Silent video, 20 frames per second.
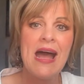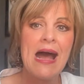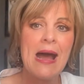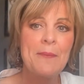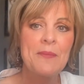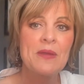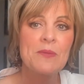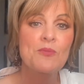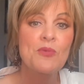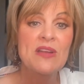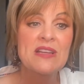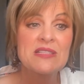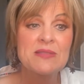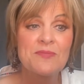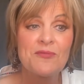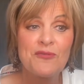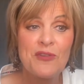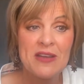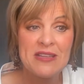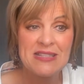I'm going to bring
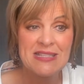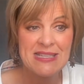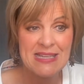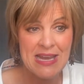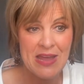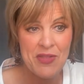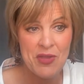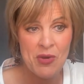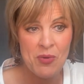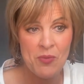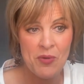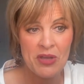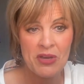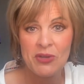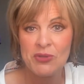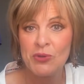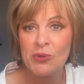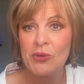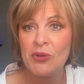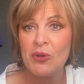some friends together and we're
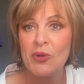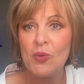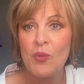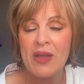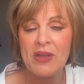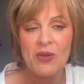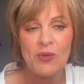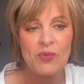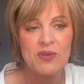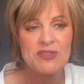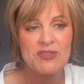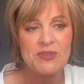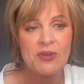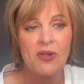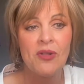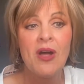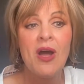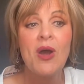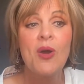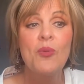going to do a little Wet Your
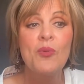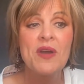Whistle